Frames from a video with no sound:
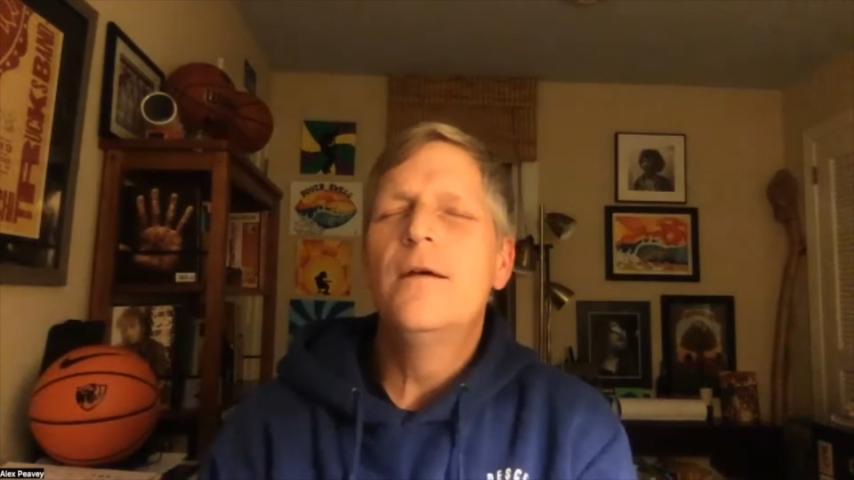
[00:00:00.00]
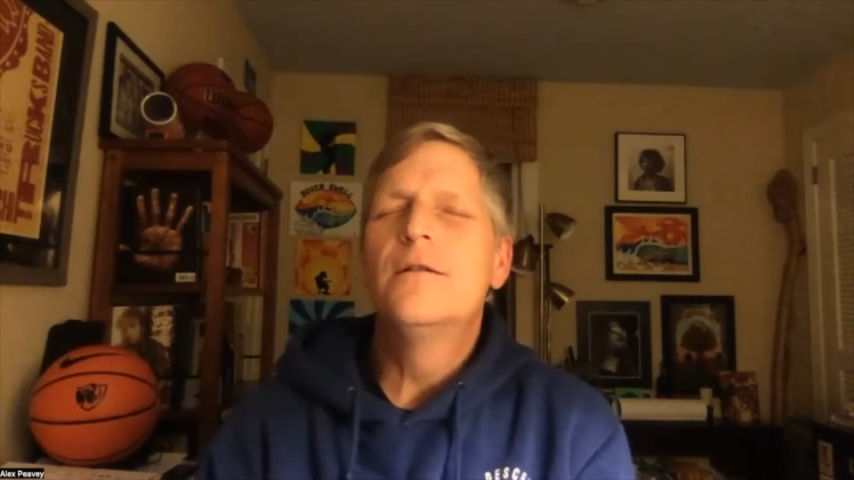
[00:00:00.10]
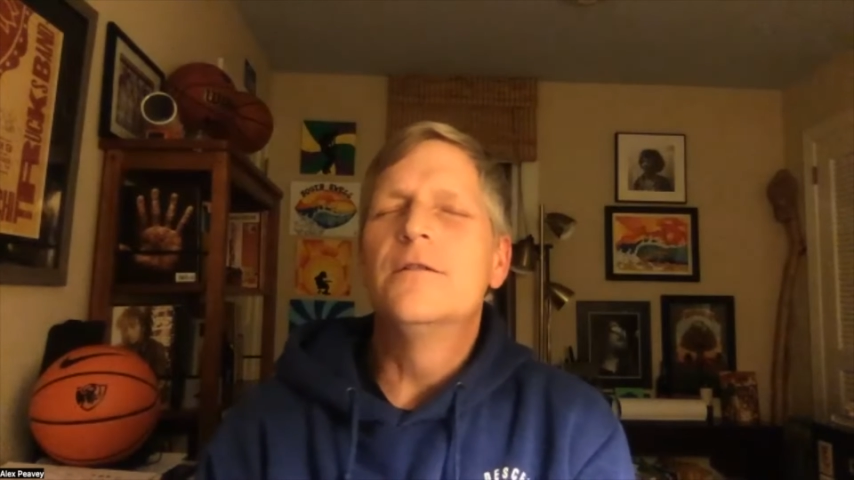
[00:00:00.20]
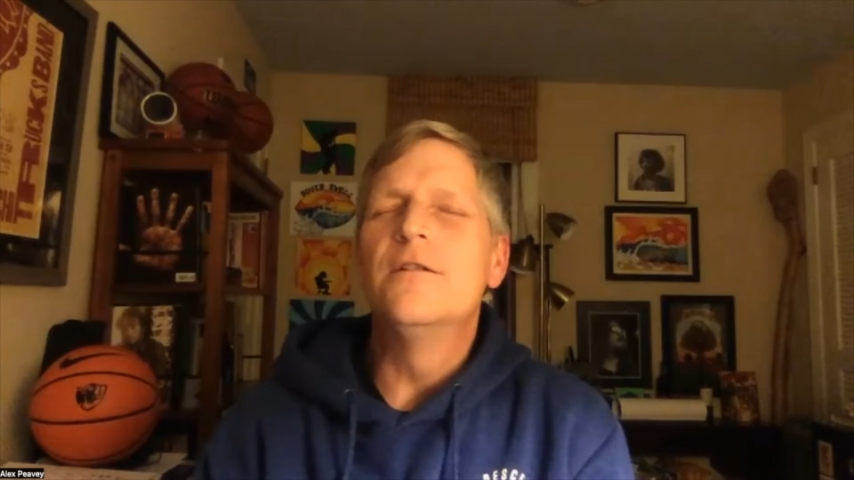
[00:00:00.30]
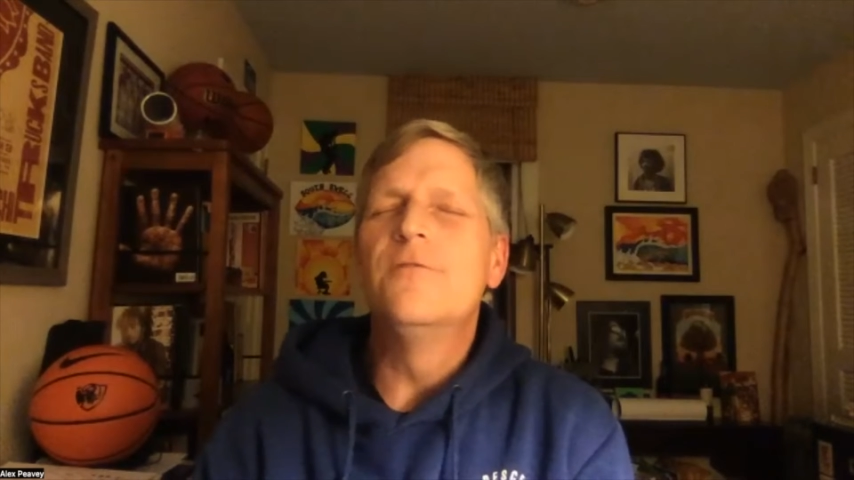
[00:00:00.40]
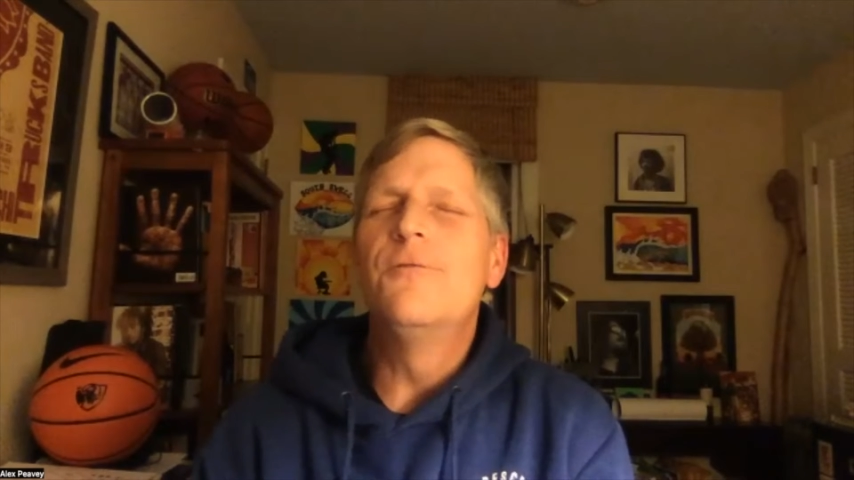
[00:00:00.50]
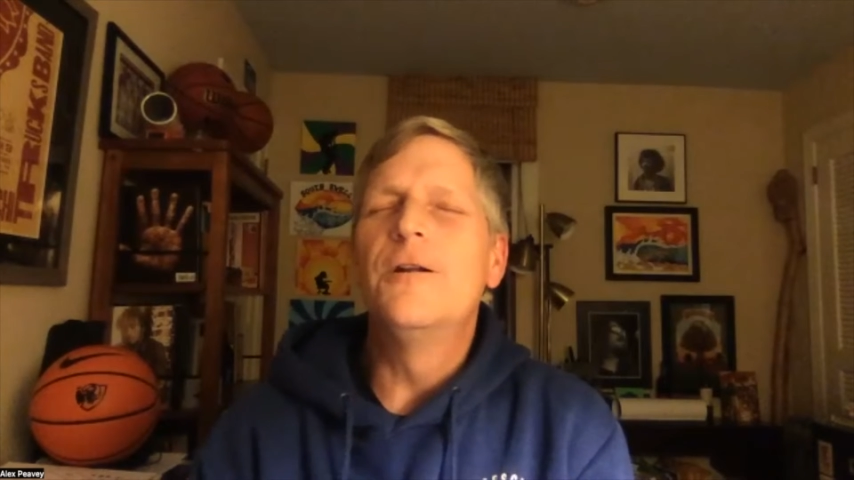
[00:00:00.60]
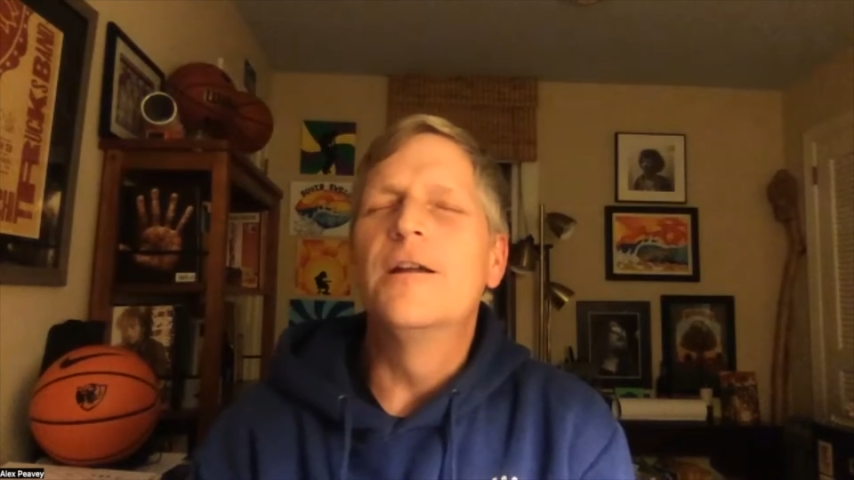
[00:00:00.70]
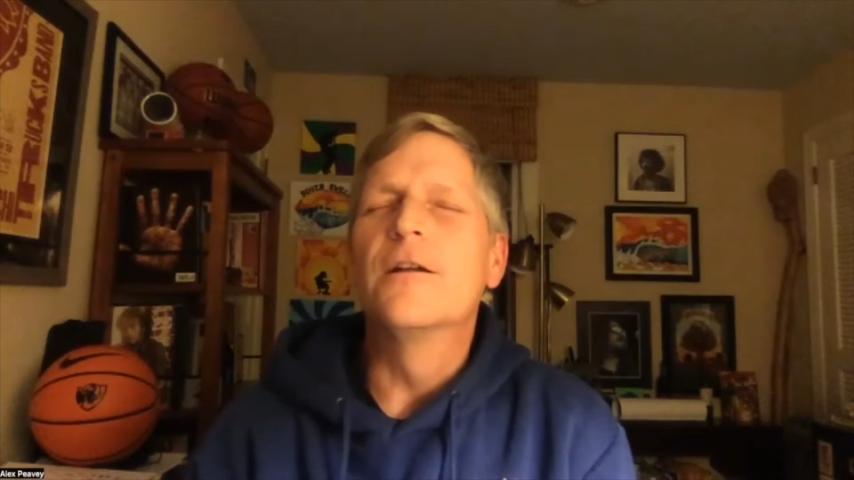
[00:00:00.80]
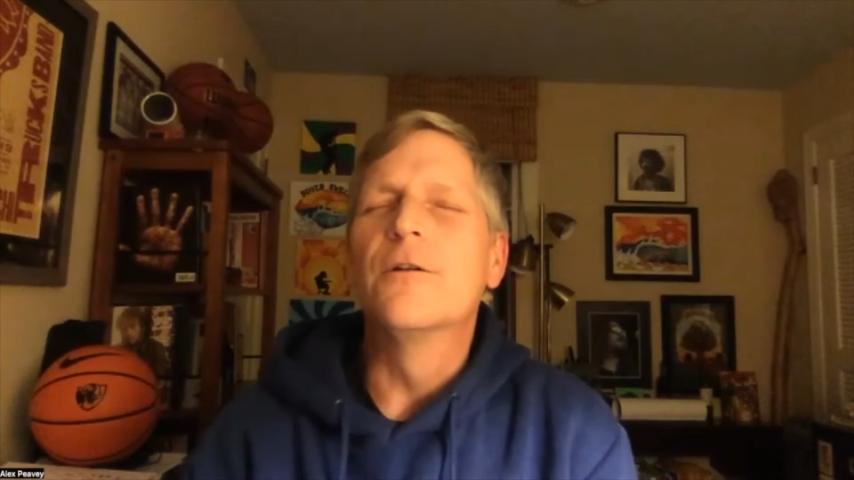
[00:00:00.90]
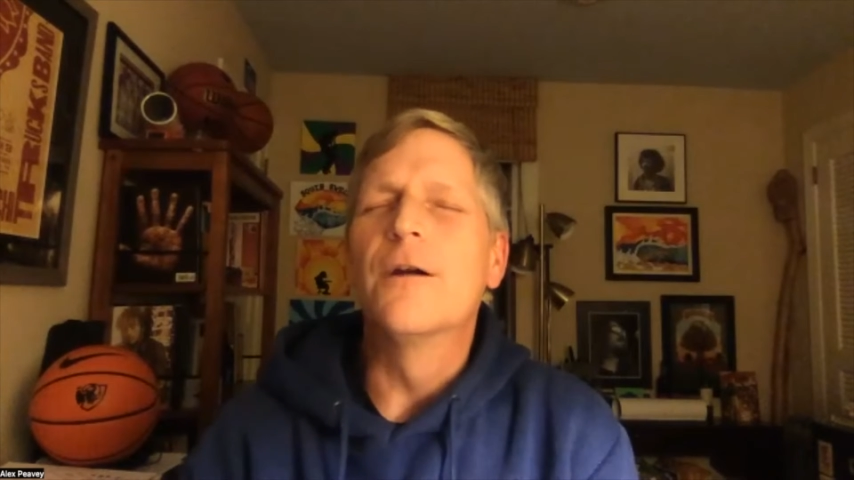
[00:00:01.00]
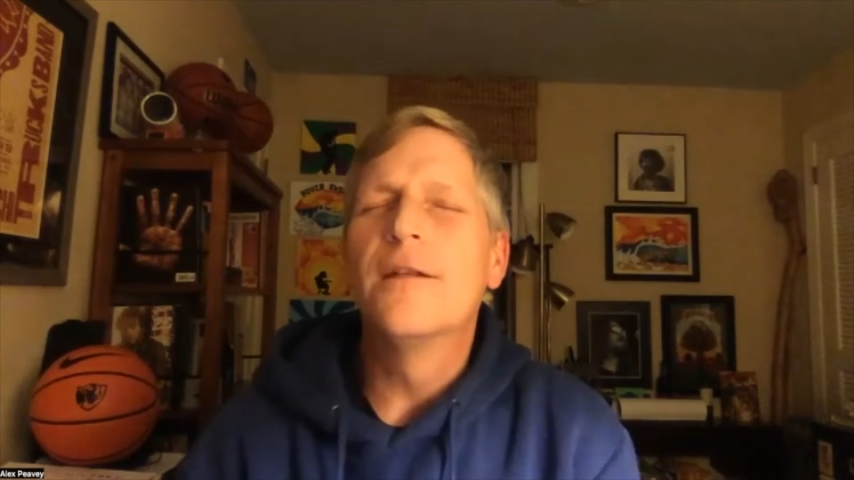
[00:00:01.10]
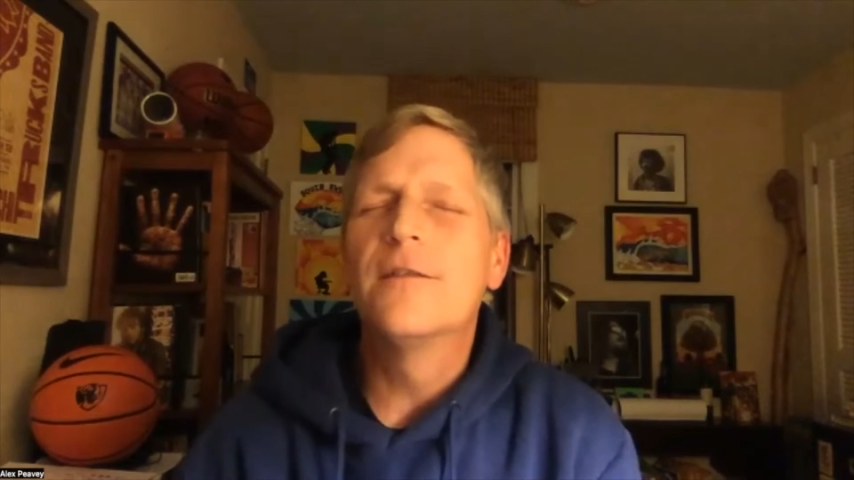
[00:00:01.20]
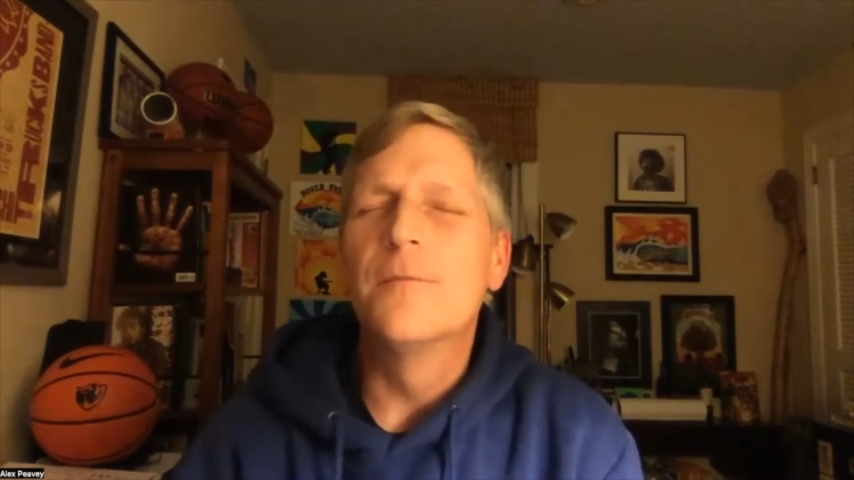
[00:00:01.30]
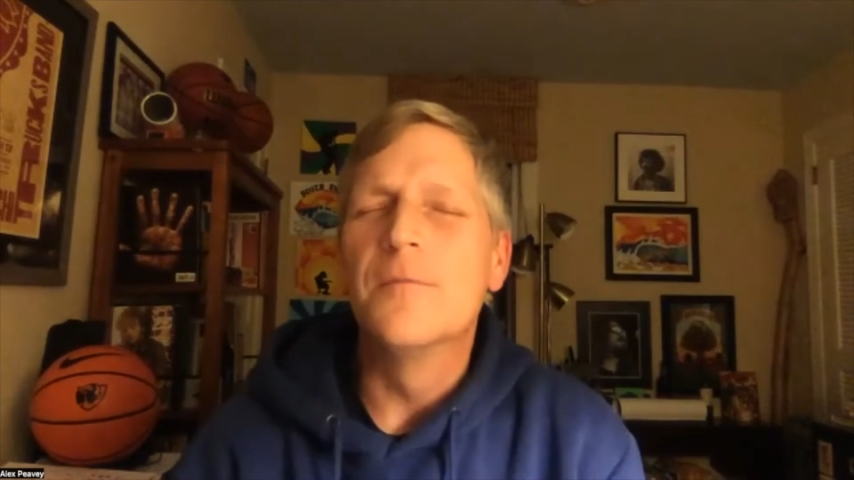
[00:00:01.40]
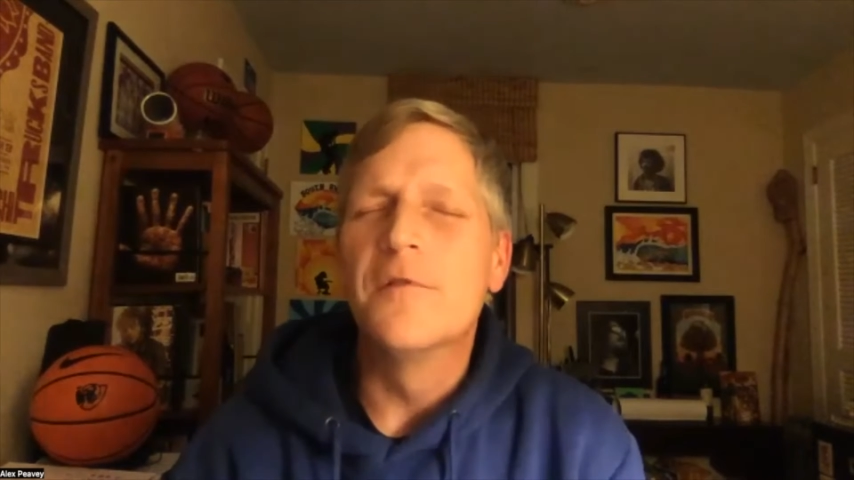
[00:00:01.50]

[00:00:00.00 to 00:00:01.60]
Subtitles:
See if we can grant them